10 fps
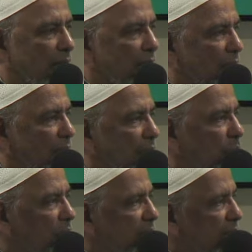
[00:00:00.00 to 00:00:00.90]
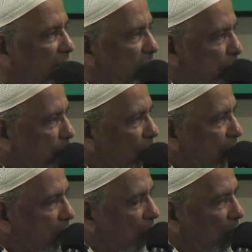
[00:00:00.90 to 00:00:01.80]
And what he has brought
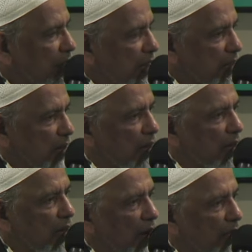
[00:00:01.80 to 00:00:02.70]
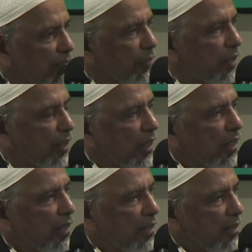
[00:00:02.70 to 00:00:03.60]
to us as unlawful,
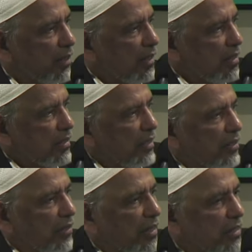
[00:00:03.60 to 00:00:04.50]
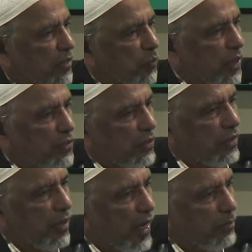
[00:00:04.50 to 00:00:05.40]
that these are things that we should
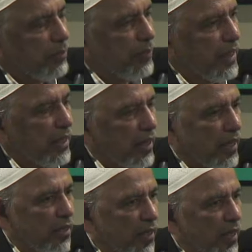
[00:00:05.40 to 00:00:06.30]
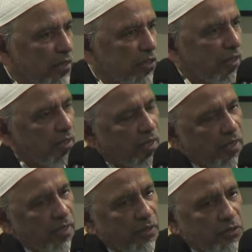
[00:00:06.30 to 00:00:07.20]
not be engaged in,
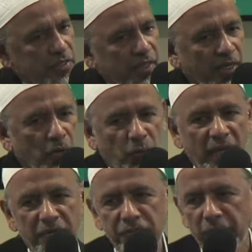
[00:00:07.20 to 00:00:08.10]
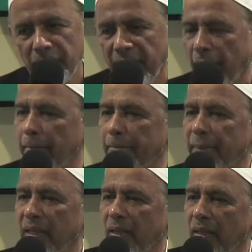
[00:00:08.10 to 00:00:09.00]
let us stay away from them.
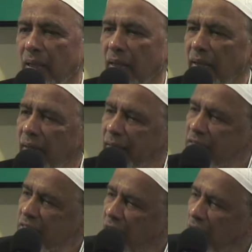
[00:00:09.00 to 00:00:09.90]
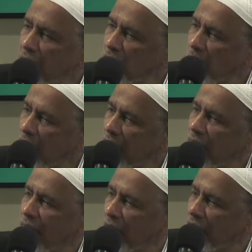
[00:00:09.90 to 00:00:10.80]
And let's start with
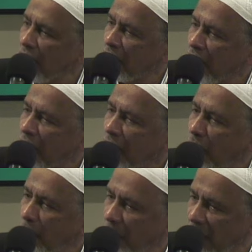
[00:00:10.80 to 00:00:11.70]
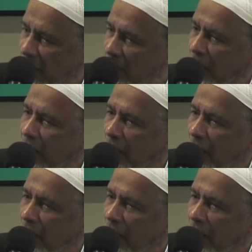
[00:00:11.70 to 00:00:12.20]
the very basic.